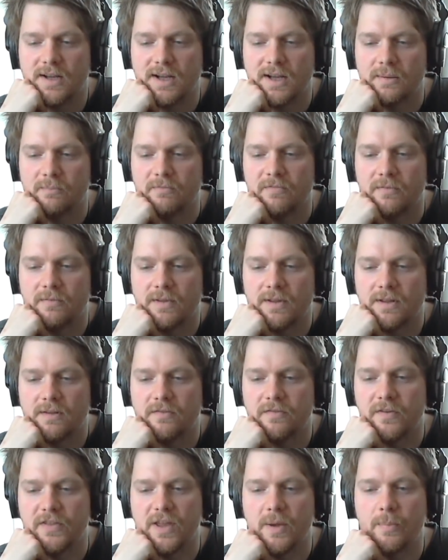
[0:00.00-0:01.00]

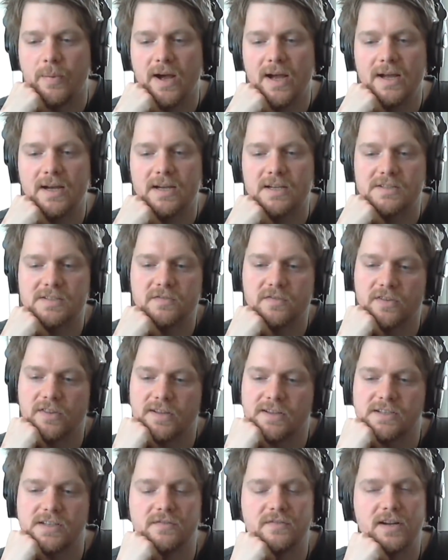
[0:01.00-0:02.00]
for their past, for
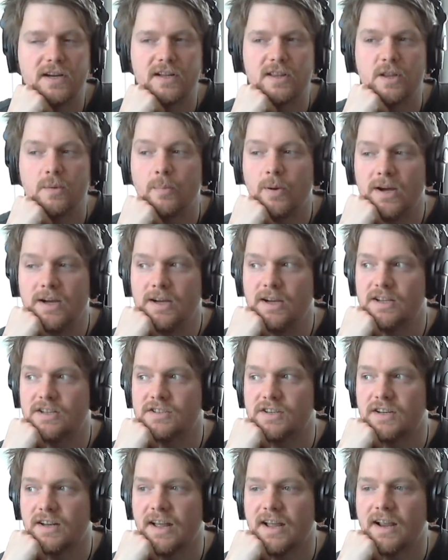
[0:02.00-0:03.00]
things they've done in the
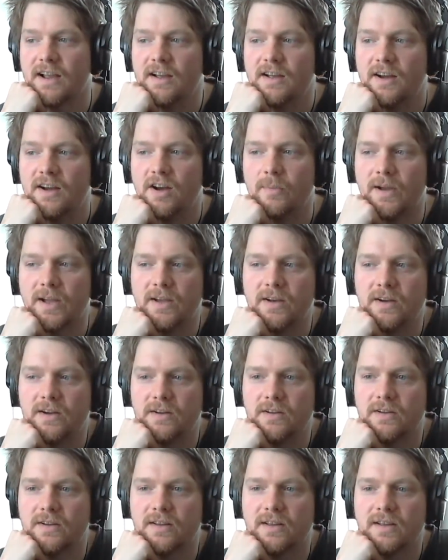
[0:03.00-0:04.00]
past, and like, oh my
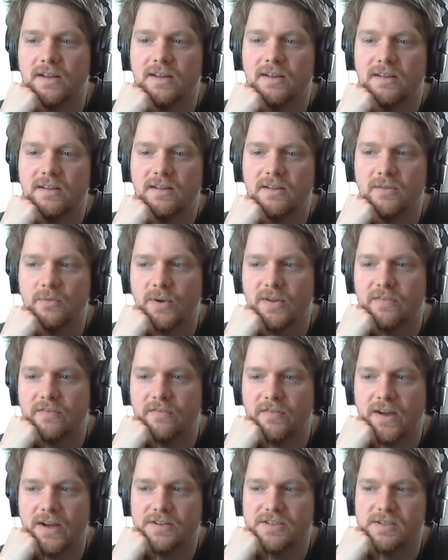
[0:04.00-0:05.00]
God, look,
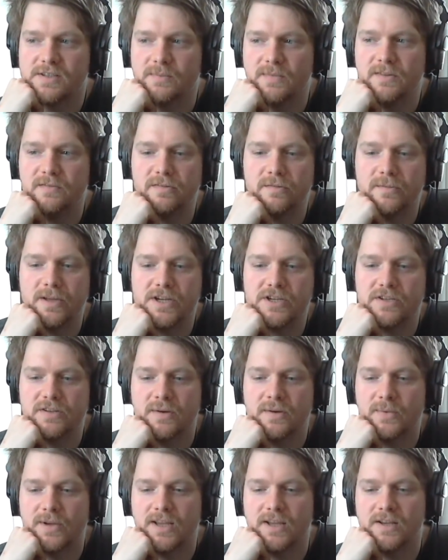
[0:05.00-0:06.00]
we've found some information
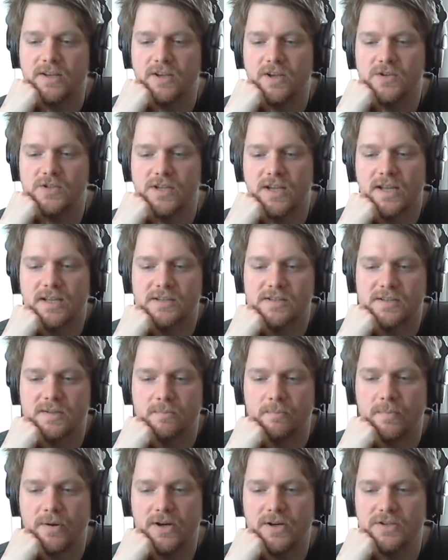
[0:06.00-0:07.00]
that we could use against
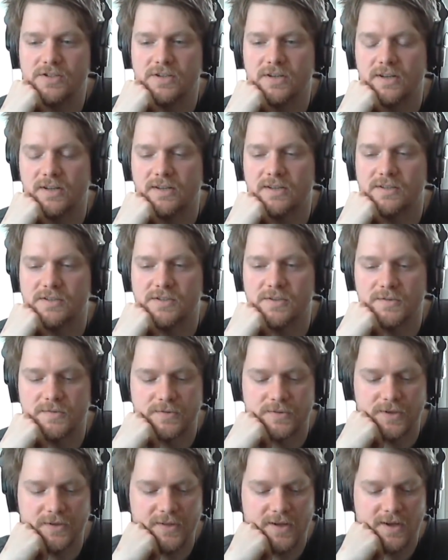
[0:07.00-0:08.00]
them personally and so
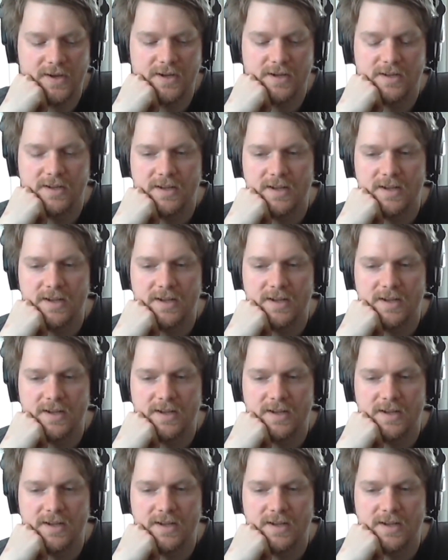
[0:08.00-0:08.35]
forth.